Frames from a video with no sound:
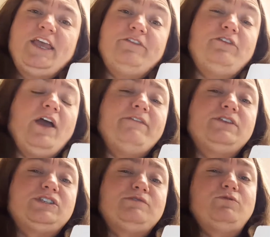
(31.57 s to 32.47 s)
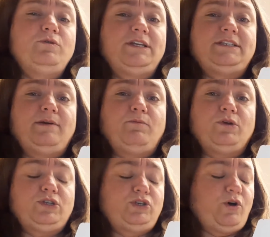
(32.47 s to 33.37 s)
If you have the smallest number
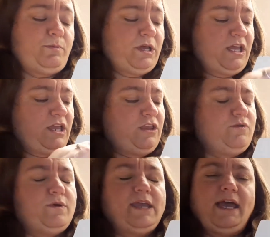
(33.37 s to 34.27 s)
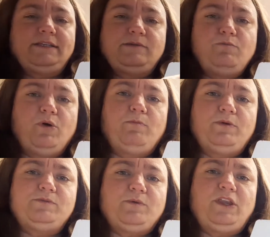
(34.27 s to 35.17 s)
at the top, you'll get some
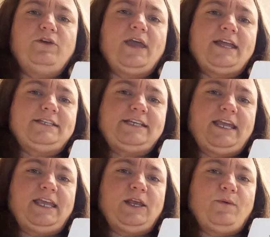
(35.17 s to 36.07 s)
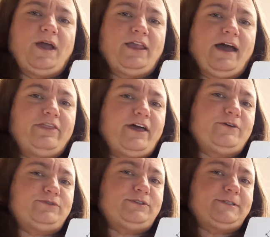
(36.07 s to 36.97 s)
problems when you get to taking away your
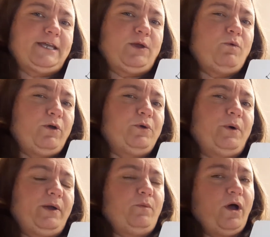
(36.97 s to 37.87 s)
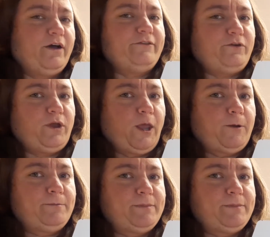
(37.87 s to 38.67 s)
thousands and it won't quite work for you.